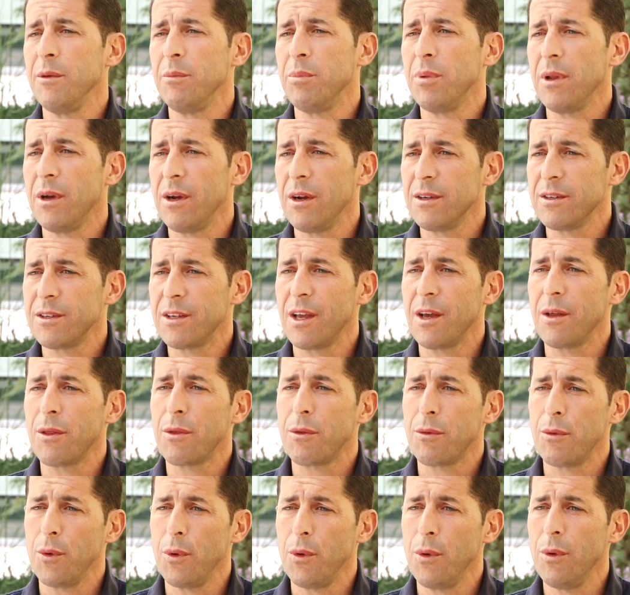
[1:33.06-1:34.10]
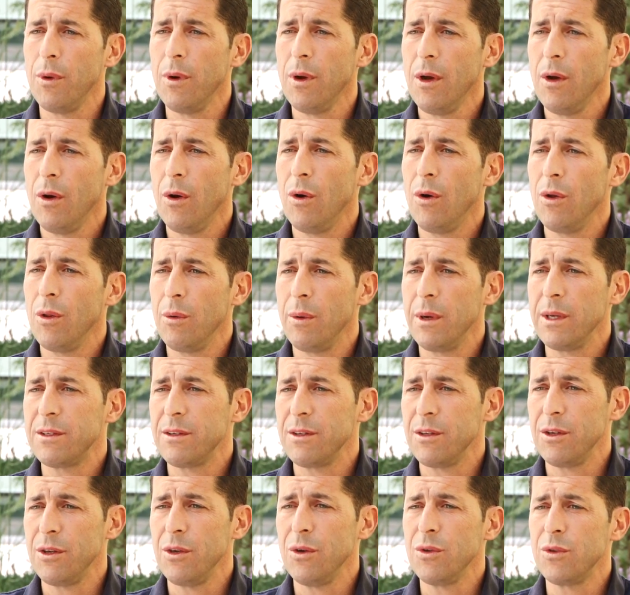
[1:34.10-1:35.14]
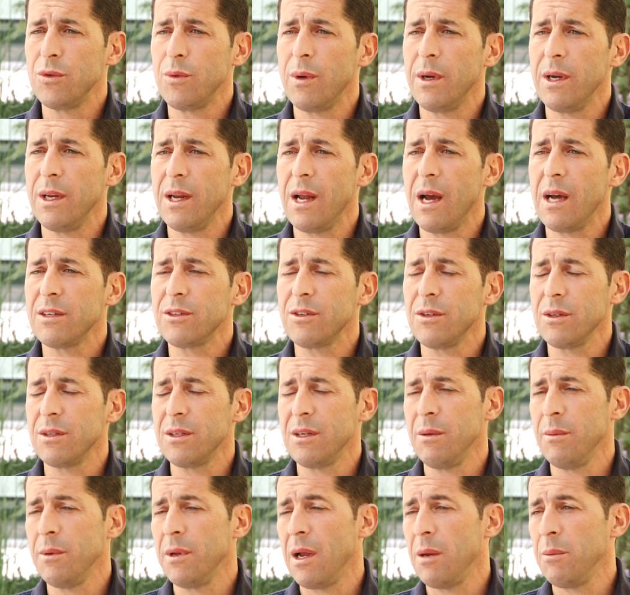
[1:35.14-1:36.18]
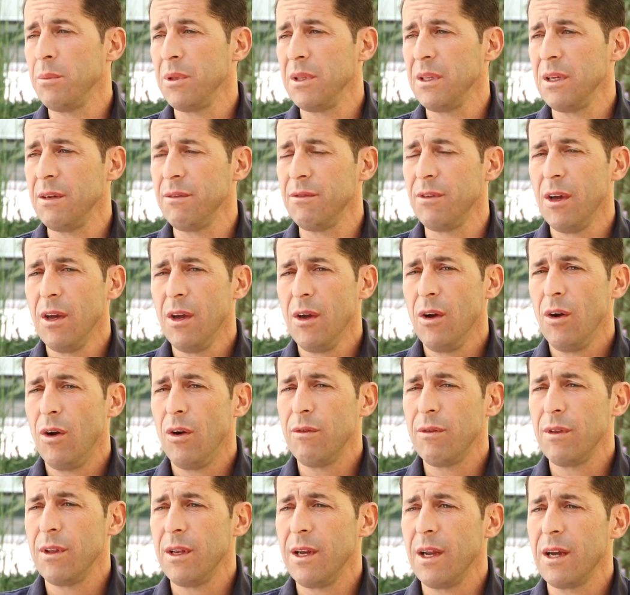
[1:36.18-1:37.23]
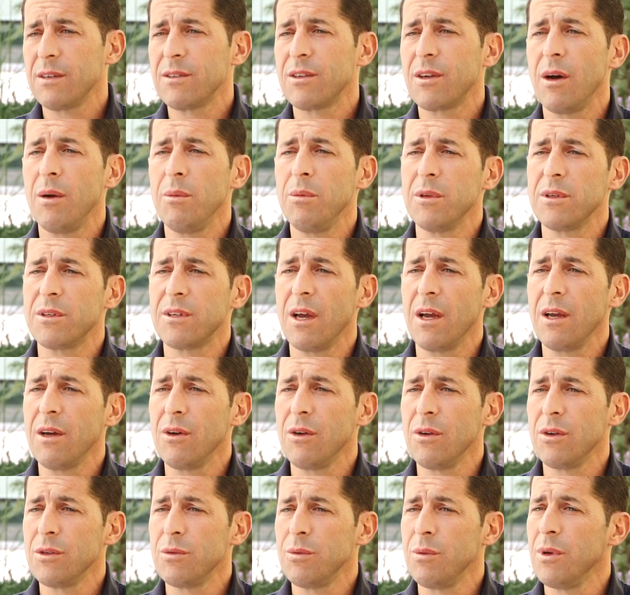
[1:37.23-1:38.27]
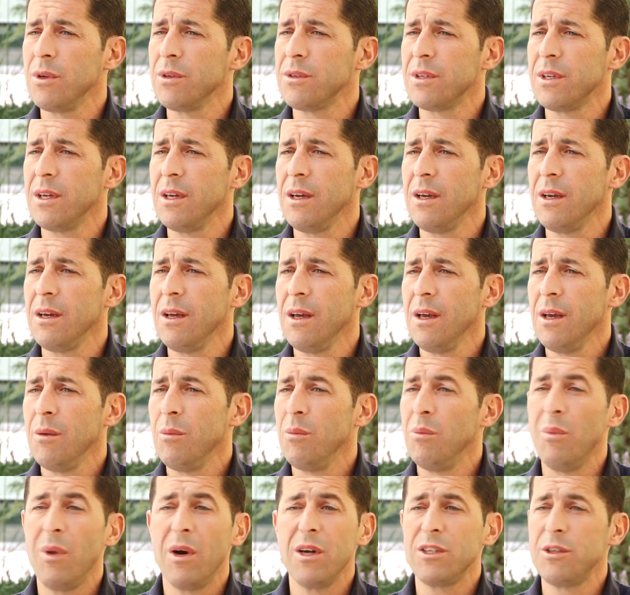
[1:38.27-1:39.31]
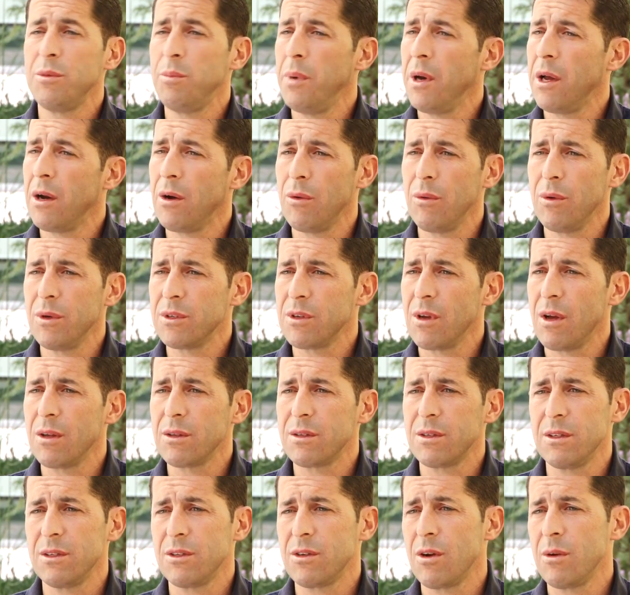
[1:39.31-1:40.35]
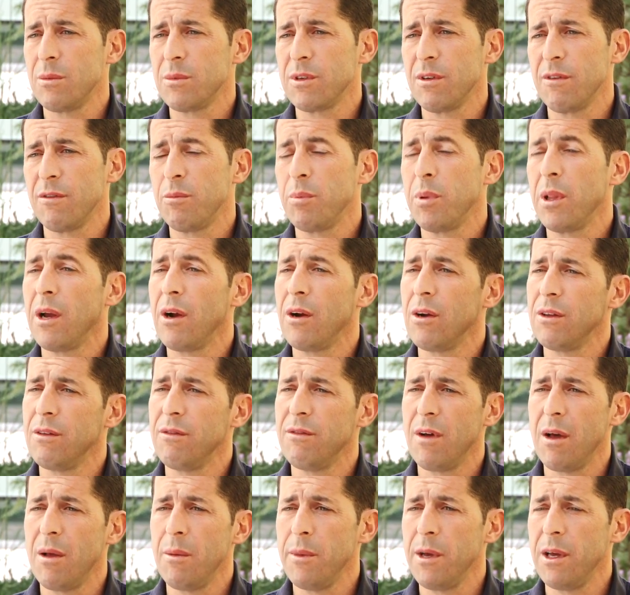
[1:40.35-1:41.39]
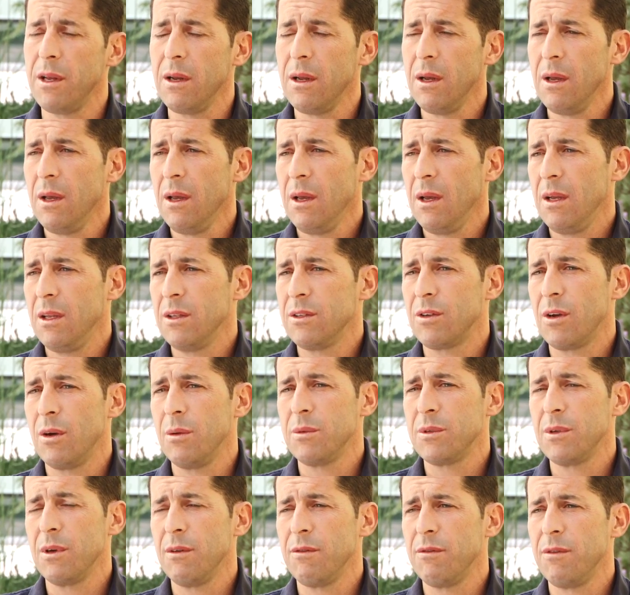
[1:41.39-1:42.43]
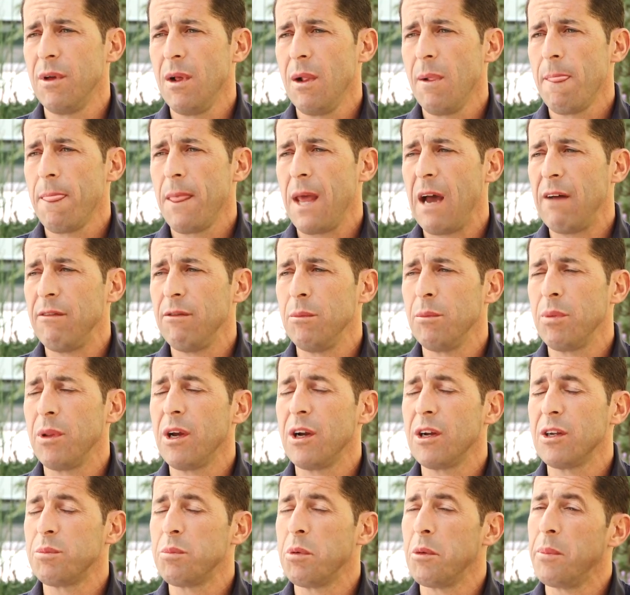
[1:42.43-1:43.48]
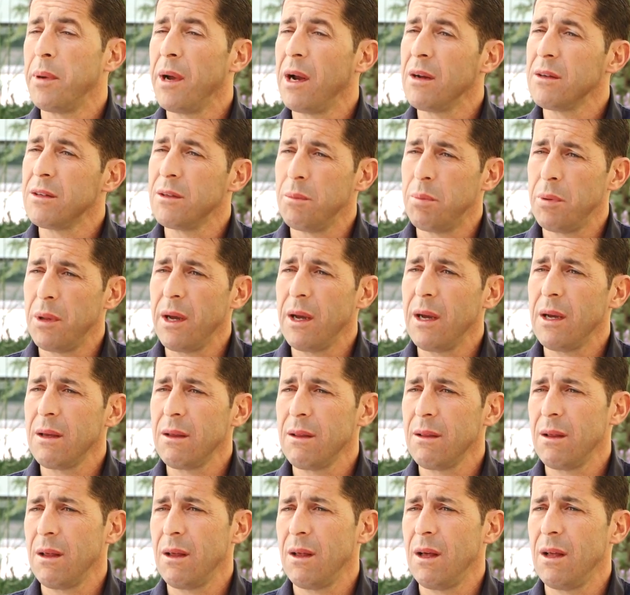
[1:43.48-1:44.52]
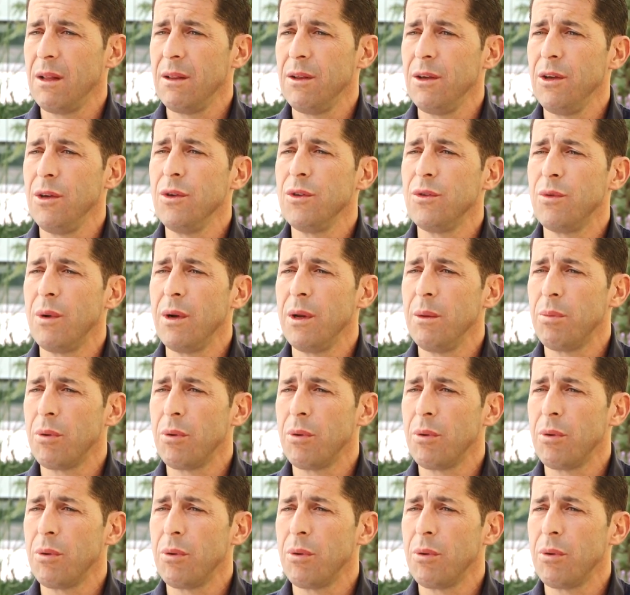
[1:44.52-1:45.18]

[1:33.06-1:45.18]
players get through all the way to the U-20 national team. And I believe over the next couple of cycles, we'll see much better results in terms of player development, in terms of having players prepared to play on the U-20